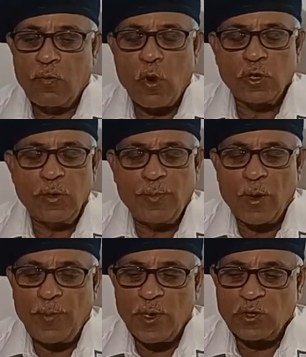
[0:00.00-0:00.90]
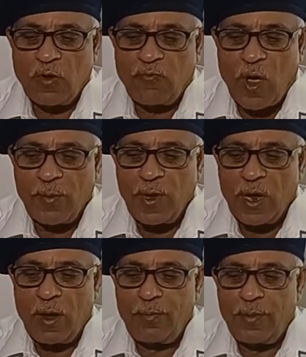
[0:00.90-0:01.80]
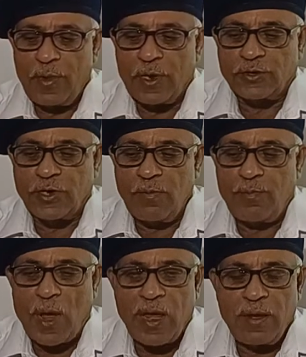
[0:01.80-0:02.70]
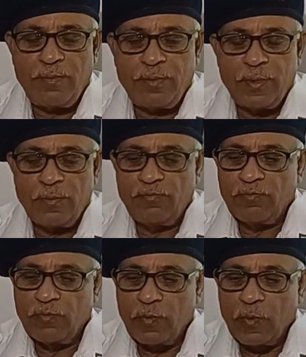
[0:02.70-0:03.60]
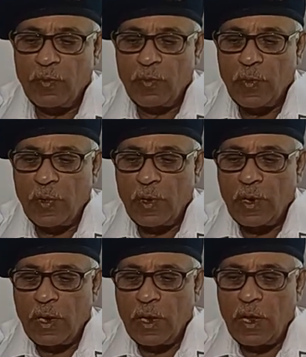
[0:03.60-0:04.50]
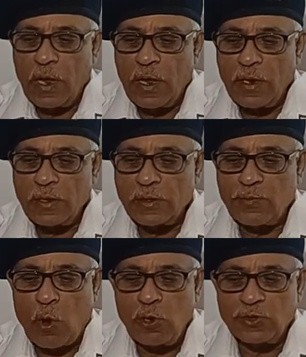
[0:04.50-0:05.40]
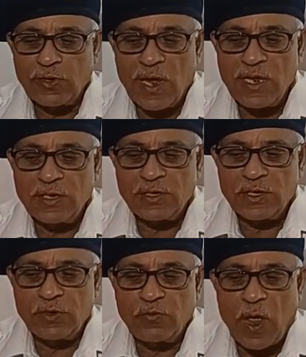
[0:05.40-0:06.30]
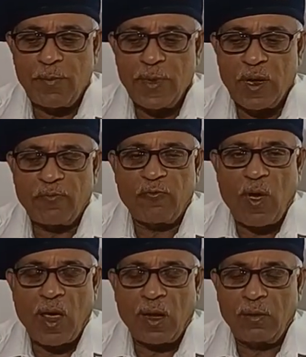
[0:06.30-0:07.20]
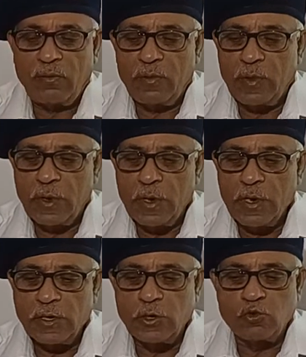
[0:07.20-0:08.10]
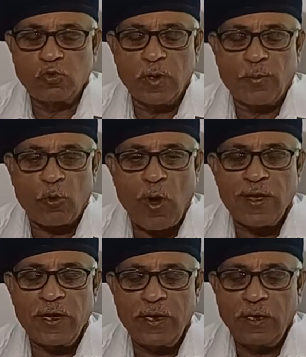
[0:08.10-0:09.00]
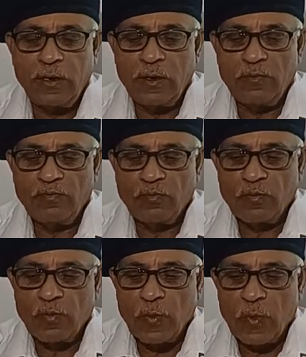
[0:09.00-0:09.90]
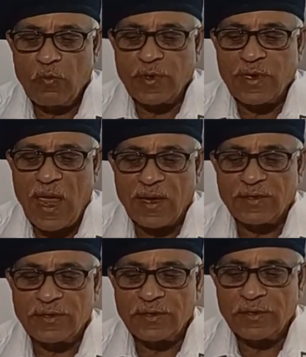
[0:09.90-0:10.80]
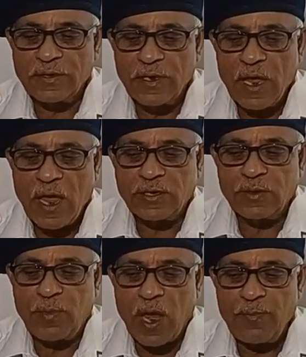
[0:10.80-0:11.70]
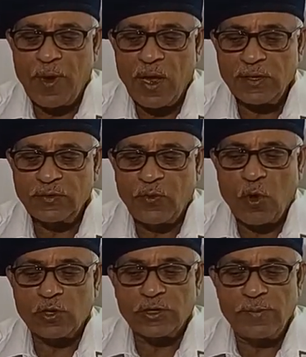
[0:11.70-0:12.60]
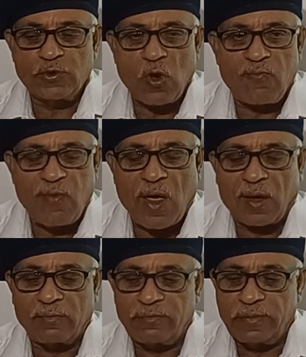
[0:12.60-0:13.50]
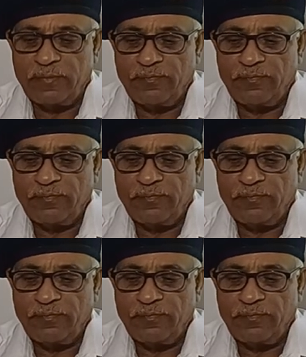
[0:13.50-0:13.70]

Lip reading: For the purpose of warming up a steam pipe, a small sized warming up valve is usually provided which acts as the bypass for steam stop valve.